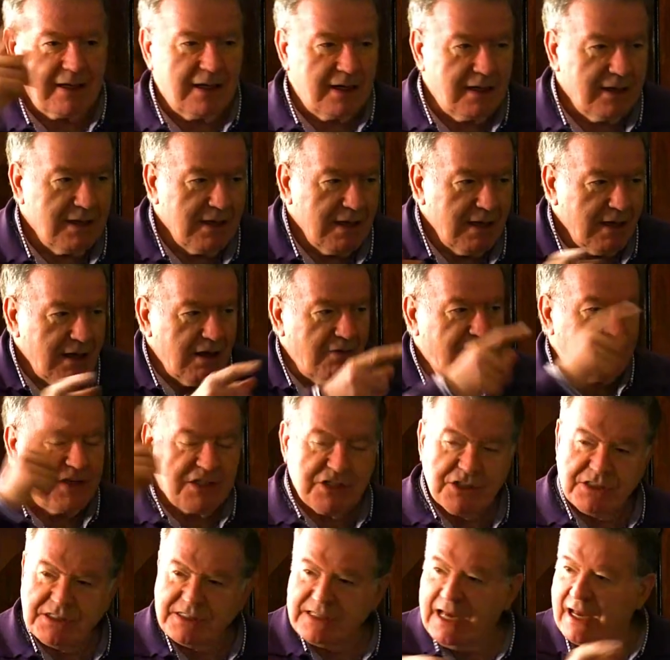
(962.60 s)
a
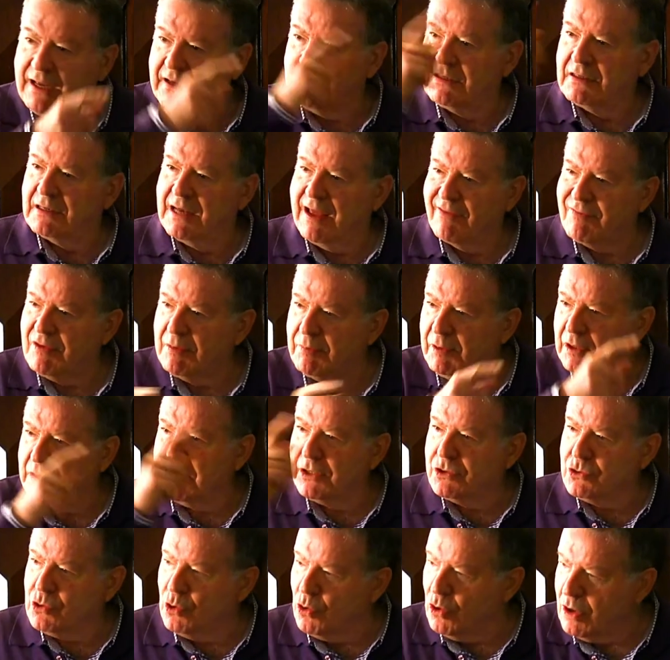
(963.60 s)
vicious cycle,
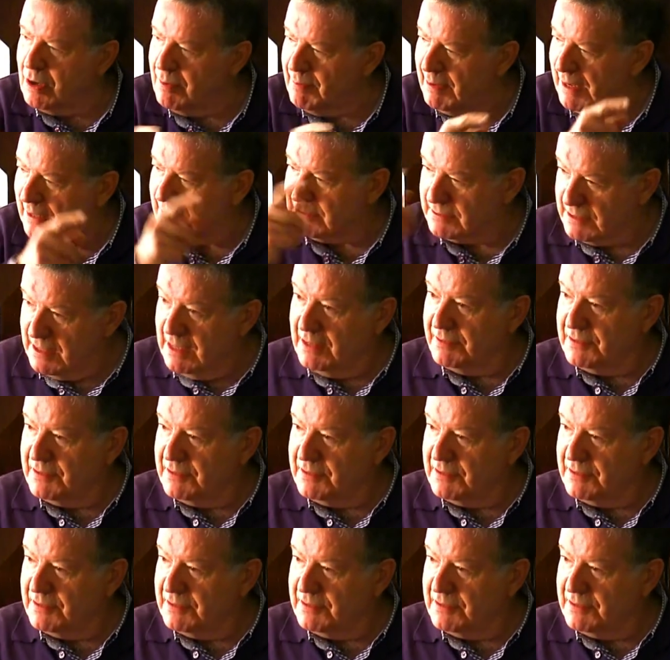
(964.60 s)
everybody talking about